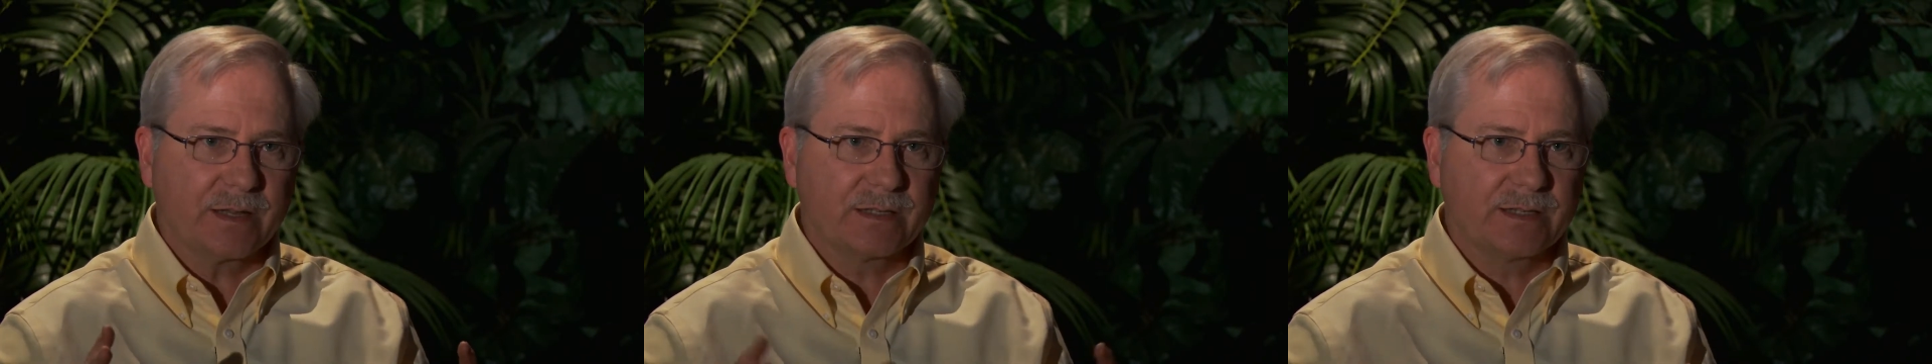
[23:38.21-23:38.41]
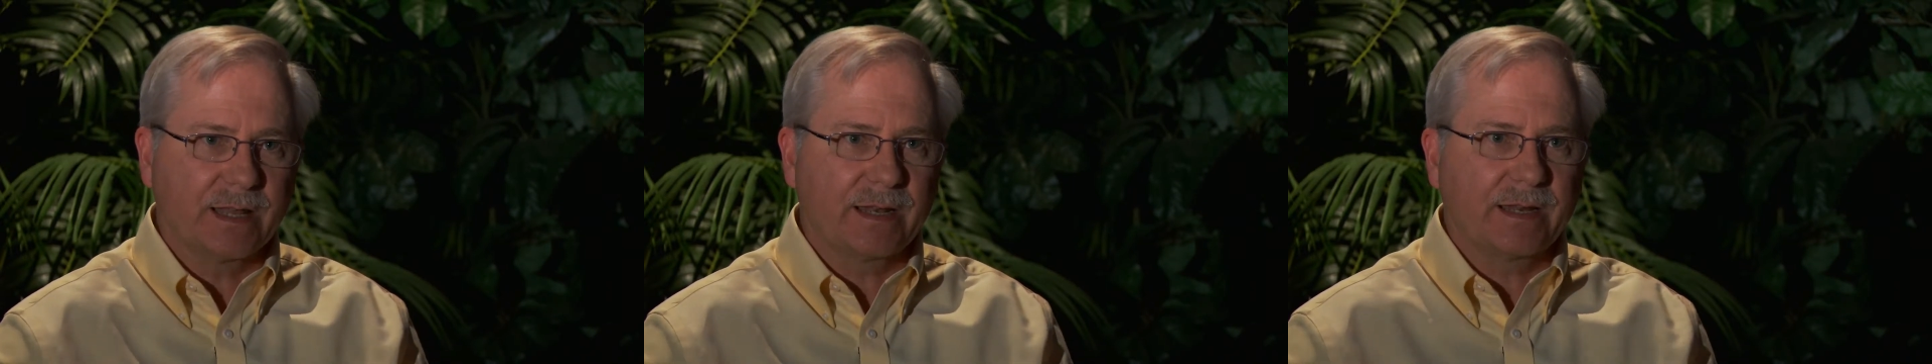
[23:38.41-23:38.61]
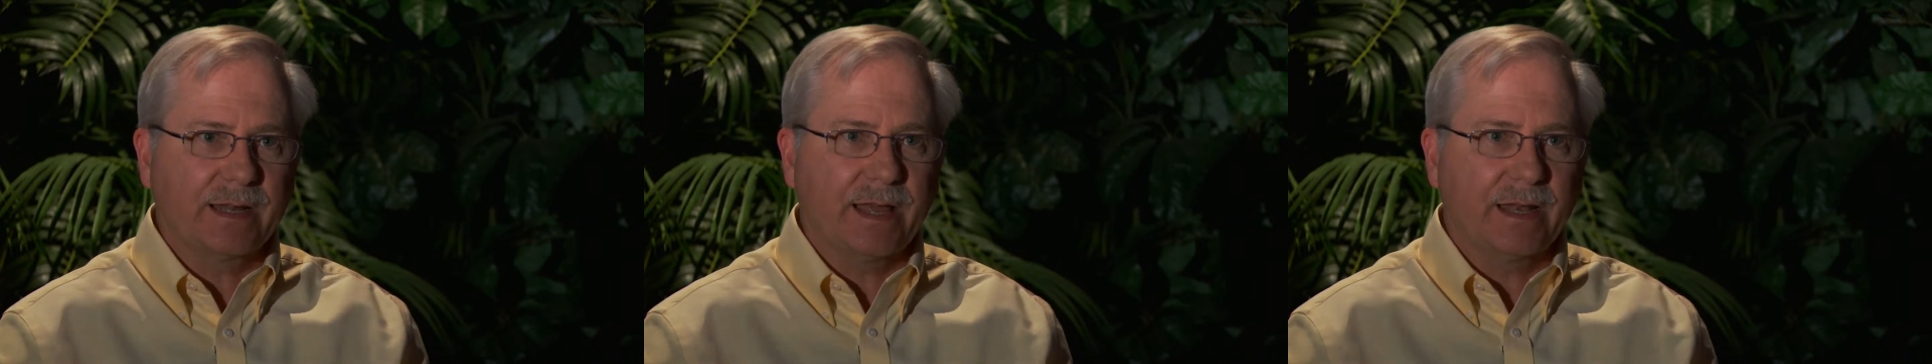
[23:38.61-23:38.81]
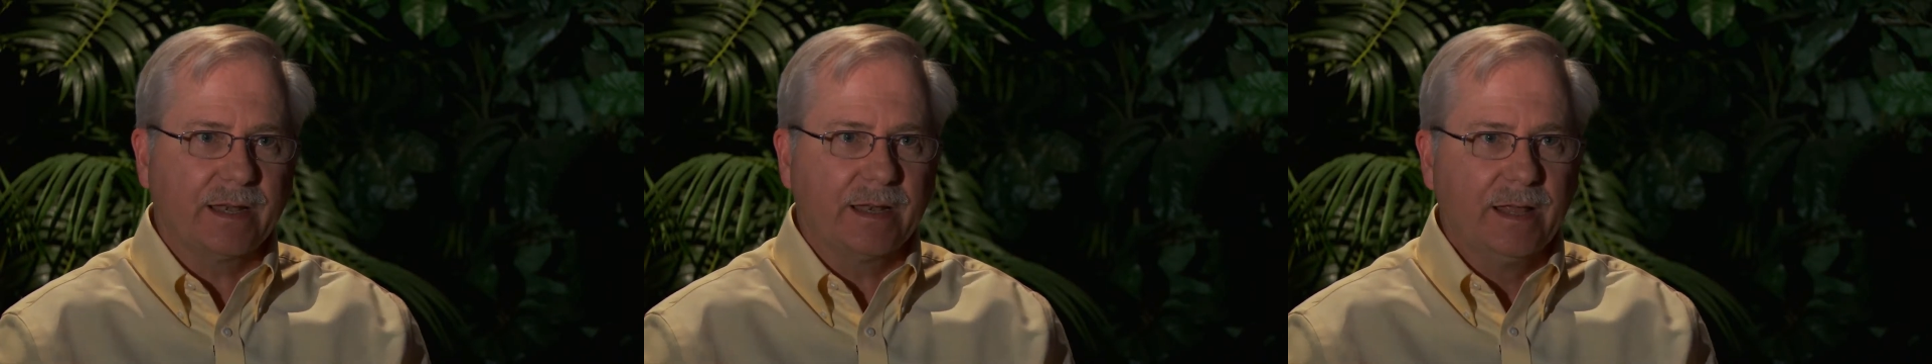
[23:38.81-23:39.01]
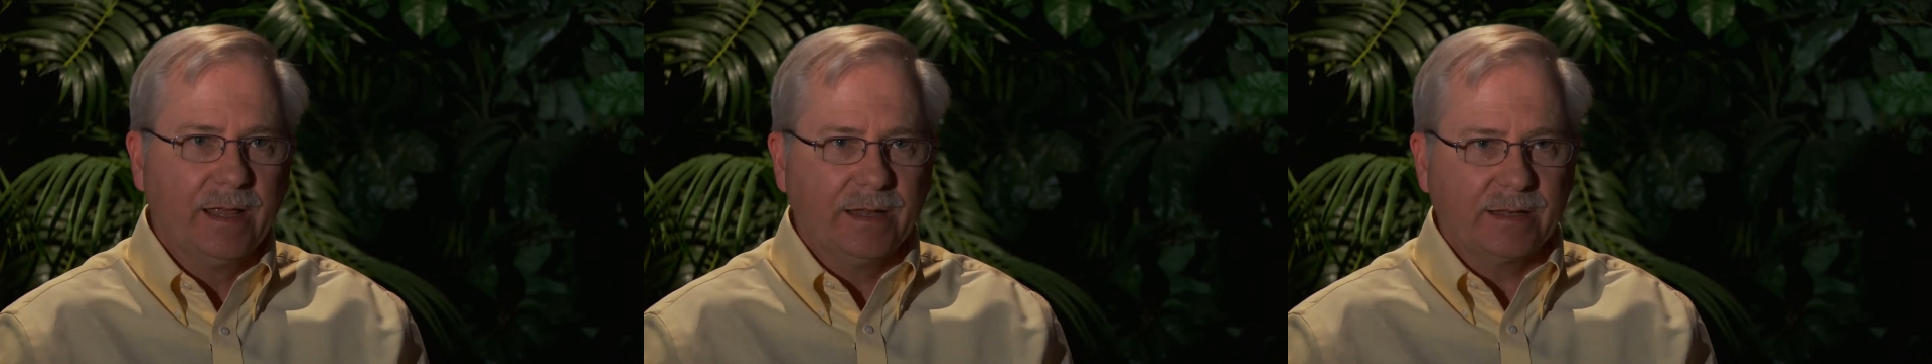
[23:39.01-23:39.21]
is
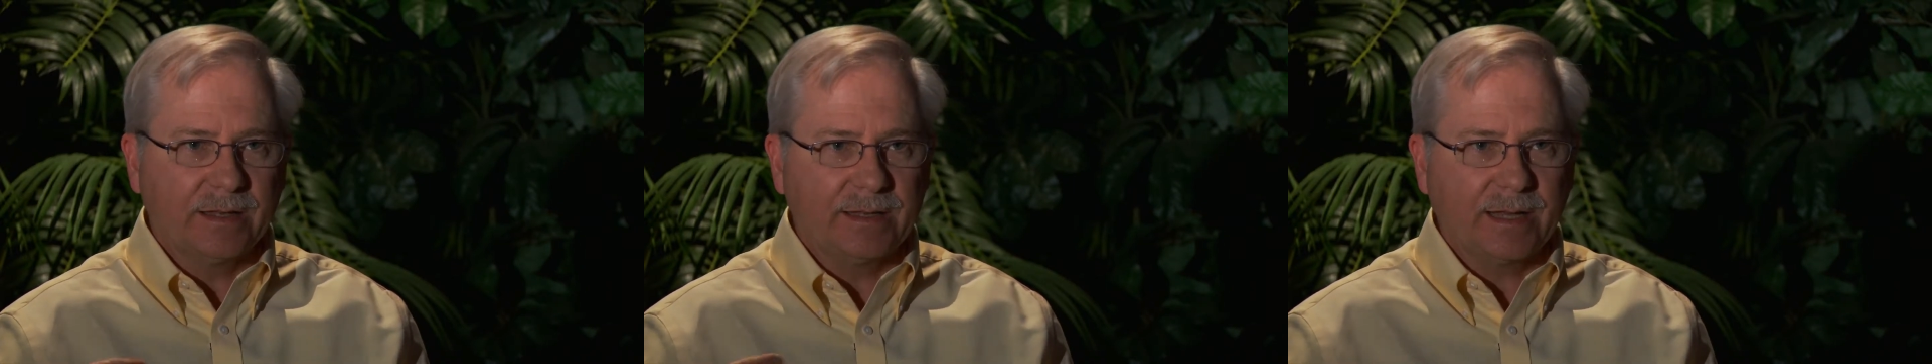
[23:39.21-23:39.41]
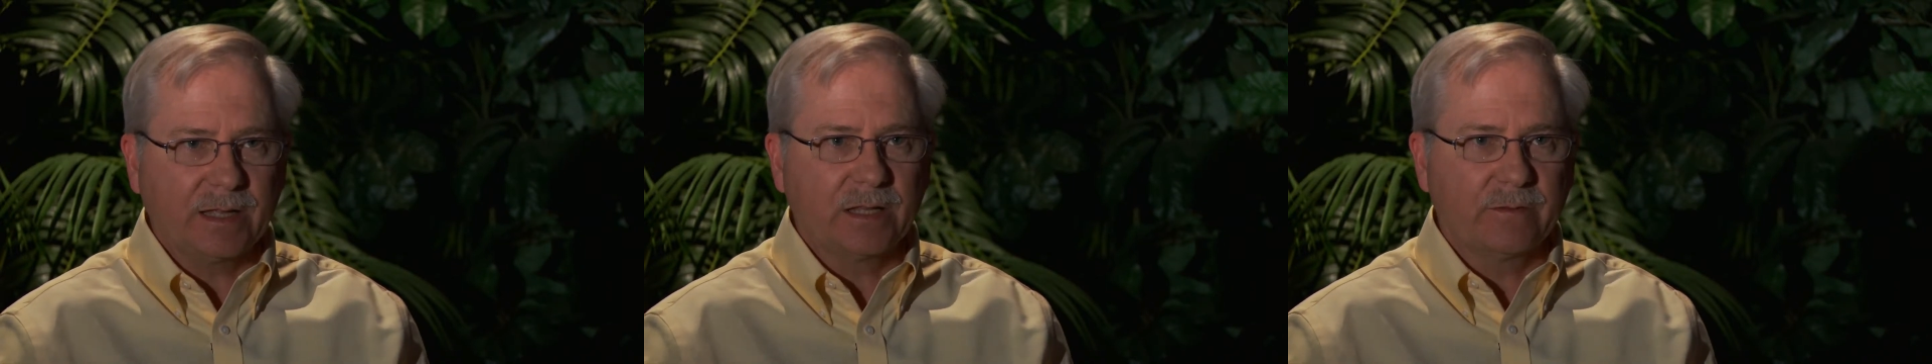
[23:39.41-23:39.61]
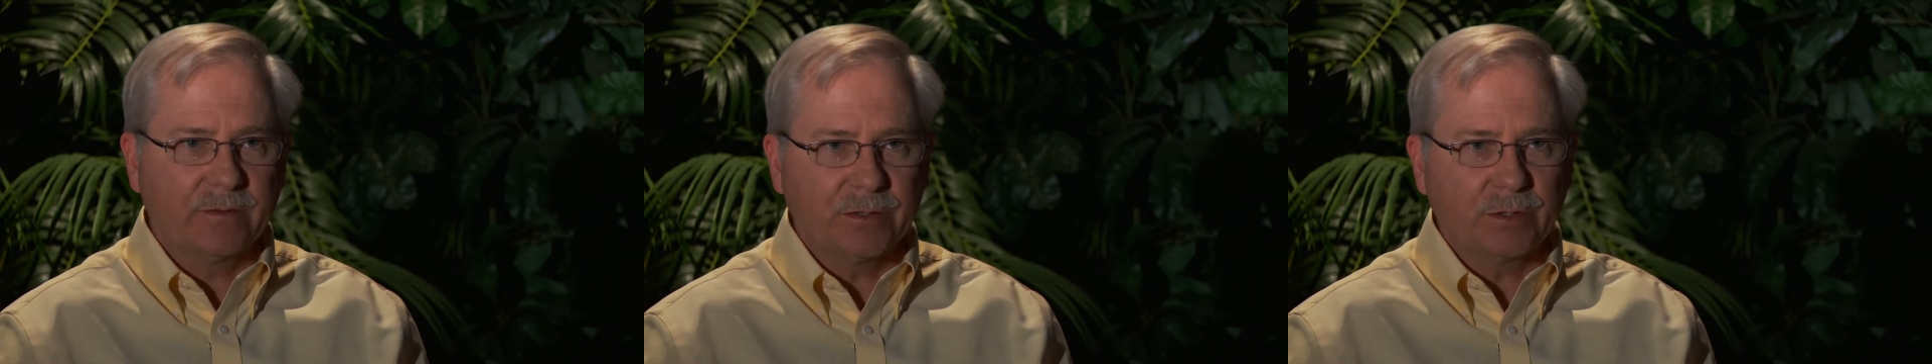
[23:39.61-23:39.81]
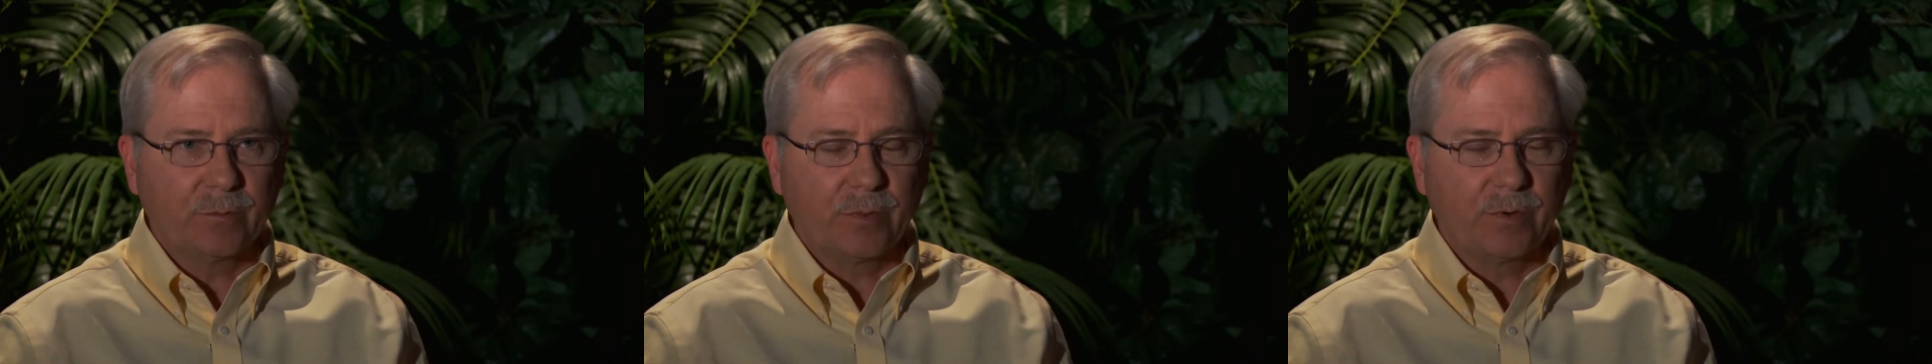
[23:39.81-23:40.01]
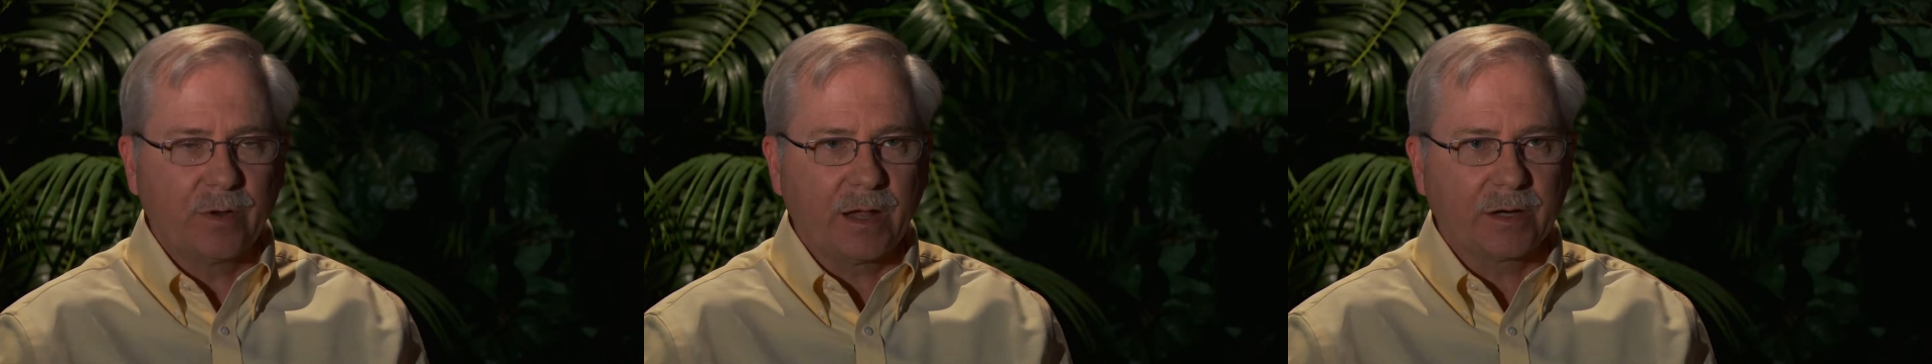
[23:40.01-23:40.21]
dedicated to television
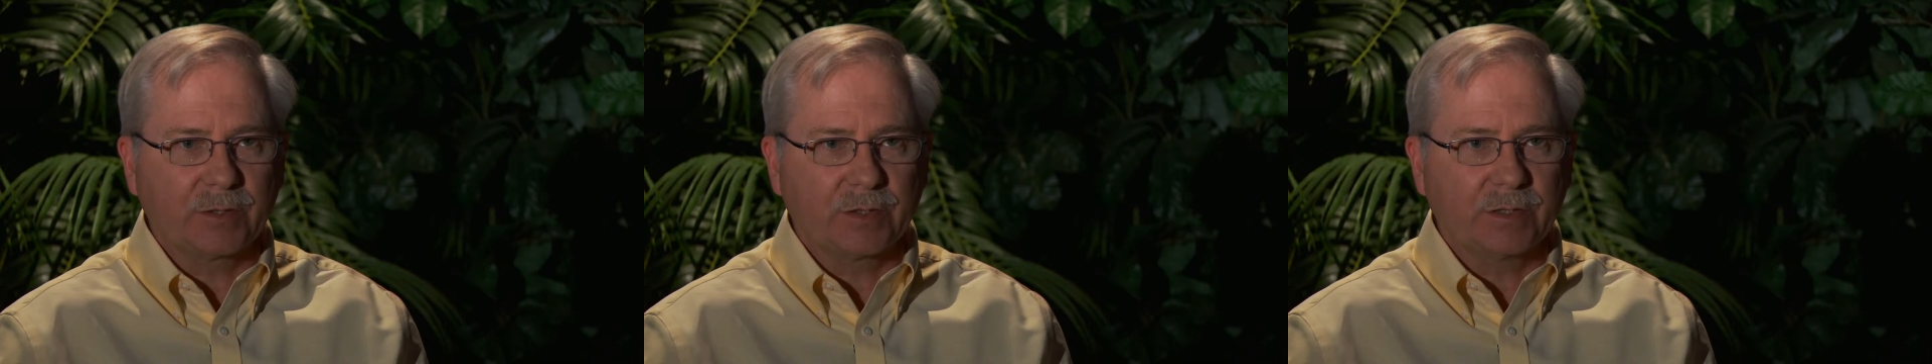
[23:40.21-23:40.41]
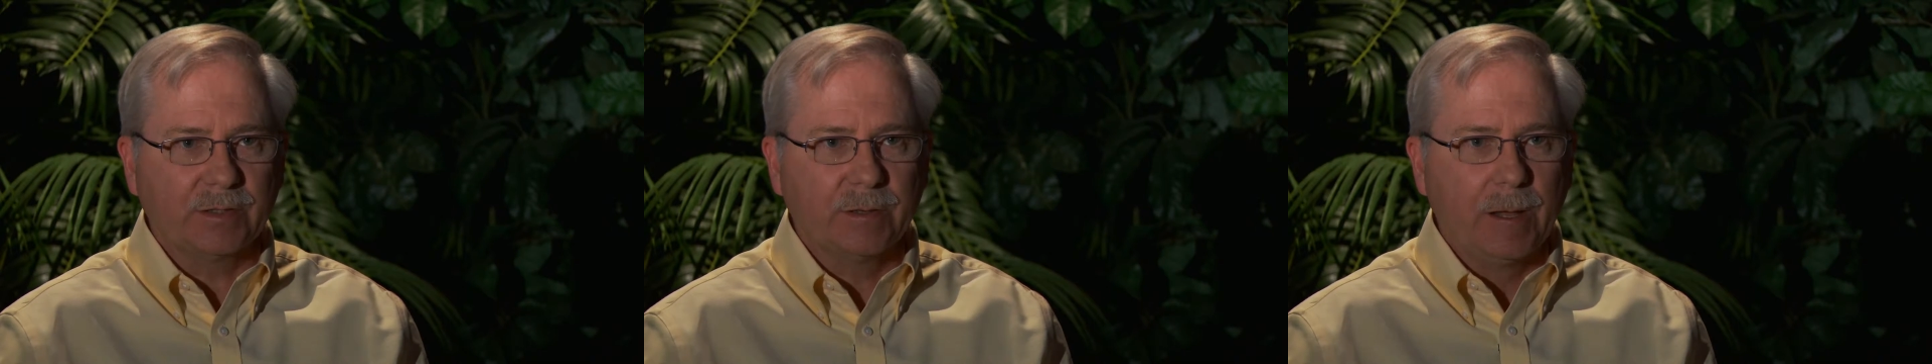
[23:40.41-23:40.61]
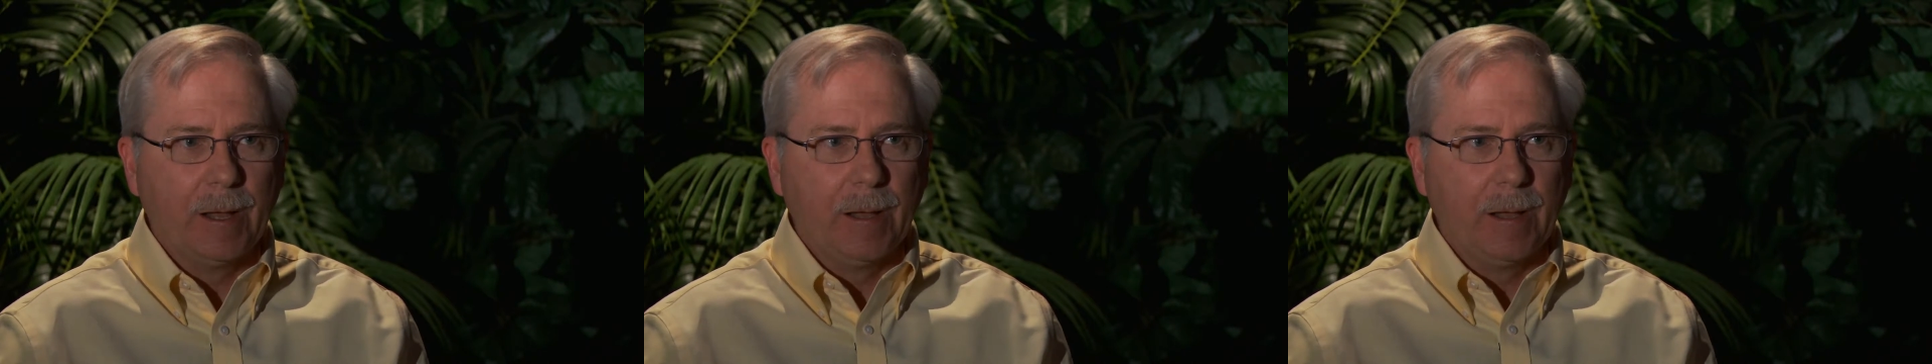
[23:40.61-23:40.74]
production.